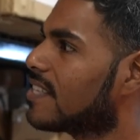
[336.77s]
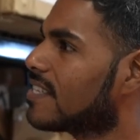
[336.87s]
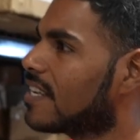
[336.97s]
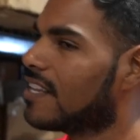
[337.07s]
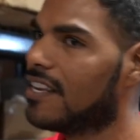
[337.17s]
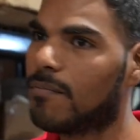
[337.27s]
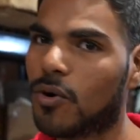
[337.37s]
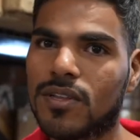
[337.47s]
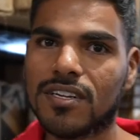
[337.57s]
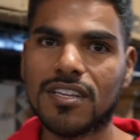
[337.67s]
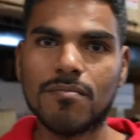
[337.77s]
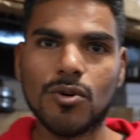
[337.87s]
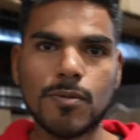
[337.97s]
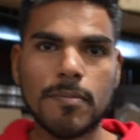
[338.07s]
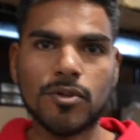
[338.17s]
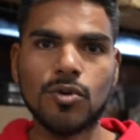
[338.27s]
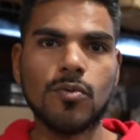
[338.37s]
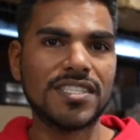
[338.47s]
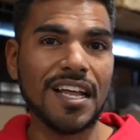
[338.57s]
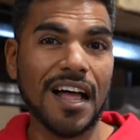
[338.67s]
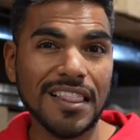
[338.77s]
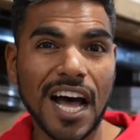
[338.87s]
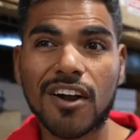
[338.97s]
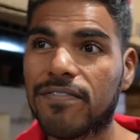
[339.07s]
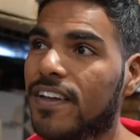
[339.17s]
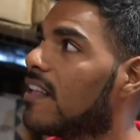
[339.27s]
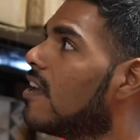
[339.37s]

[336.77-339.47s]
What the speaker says: That's like the number one thing that most people do. We sell a lot of it.